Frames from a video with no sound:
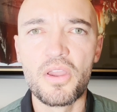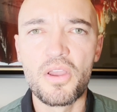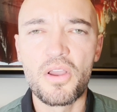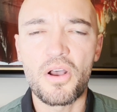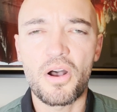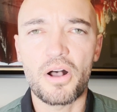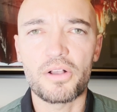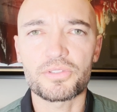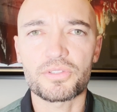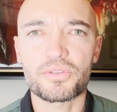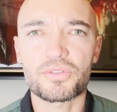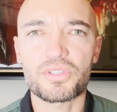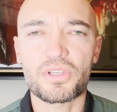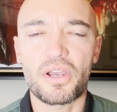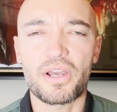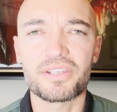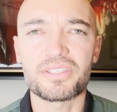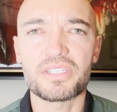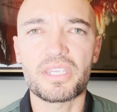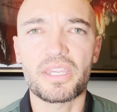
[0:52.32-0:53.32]
Also
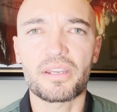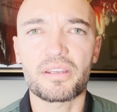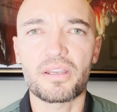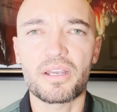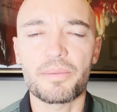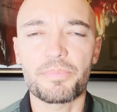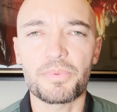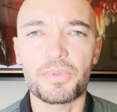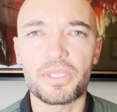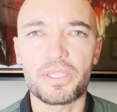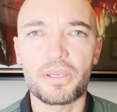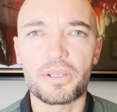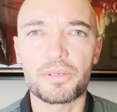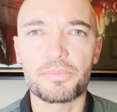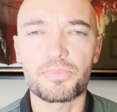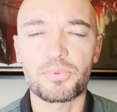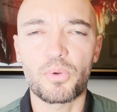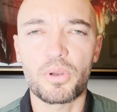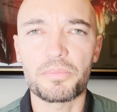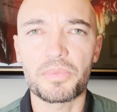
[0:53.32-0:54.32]
saw a tick up in the
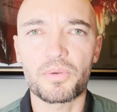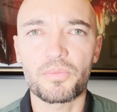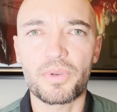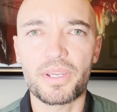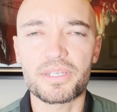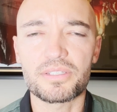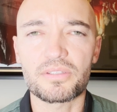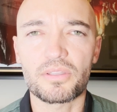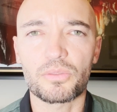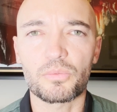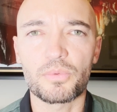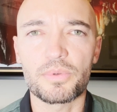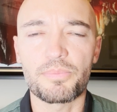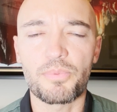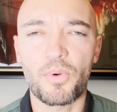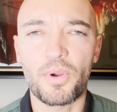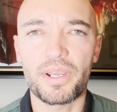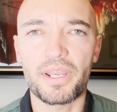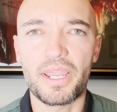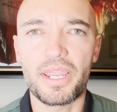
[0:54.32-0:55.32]
unemployment rate to
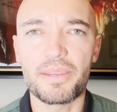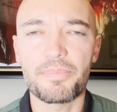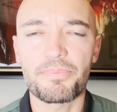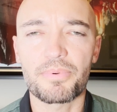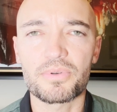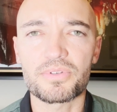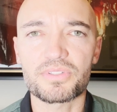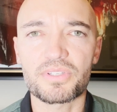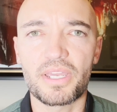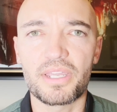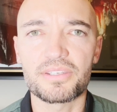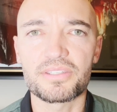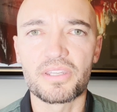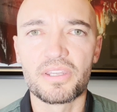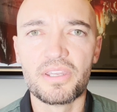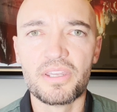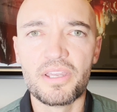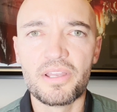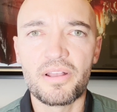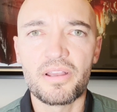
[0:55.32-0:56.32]
3.8%.
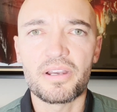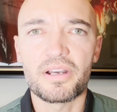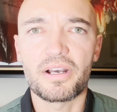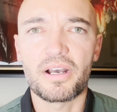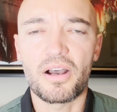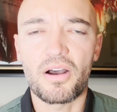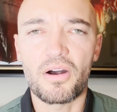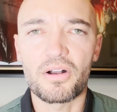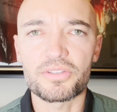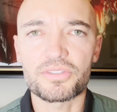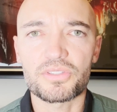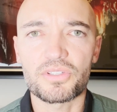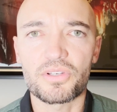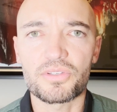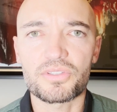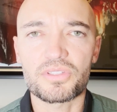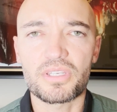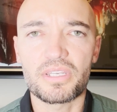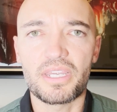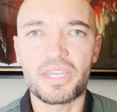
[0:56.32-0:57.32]
Also
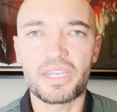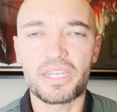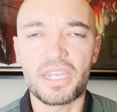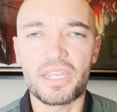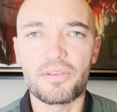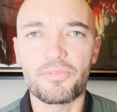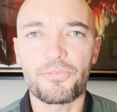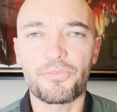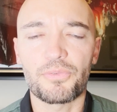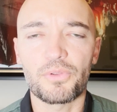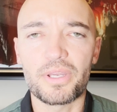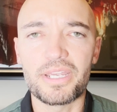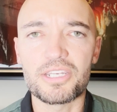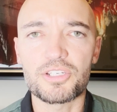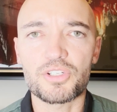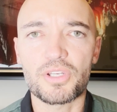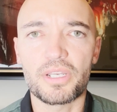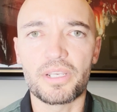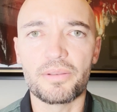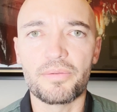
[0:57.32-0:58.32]
seeing
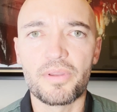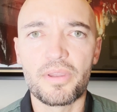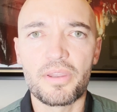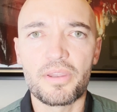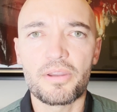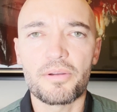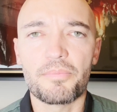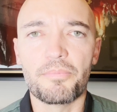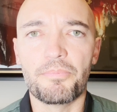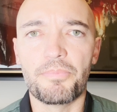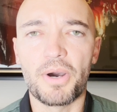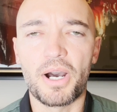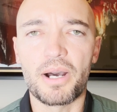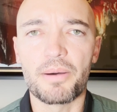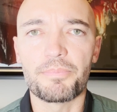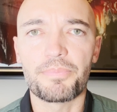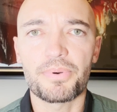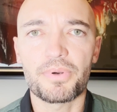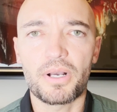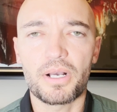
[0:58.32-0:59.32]
inflation
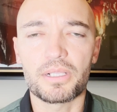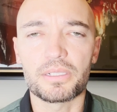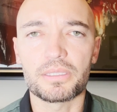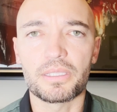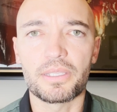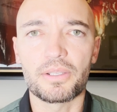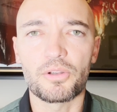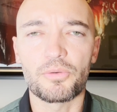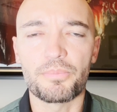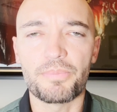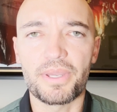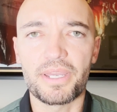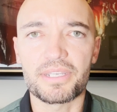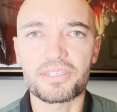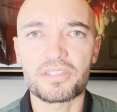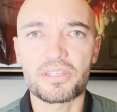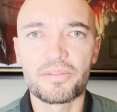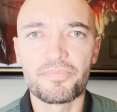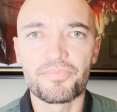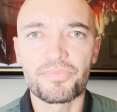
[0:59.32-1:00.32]
bump a little
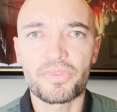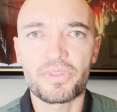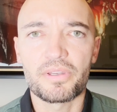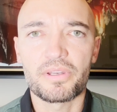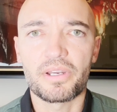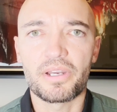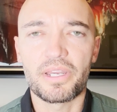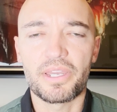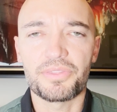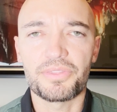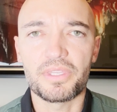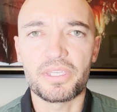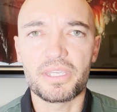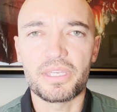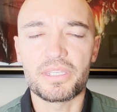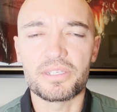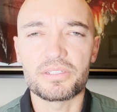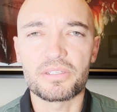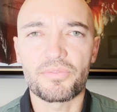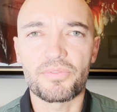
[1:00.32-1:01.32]
bit at the
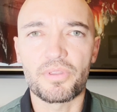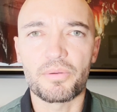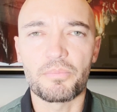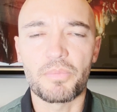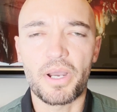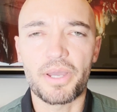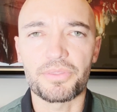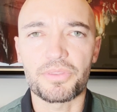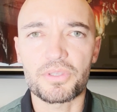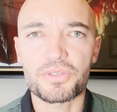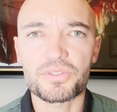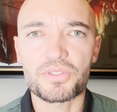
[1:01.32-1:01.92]
end of the month.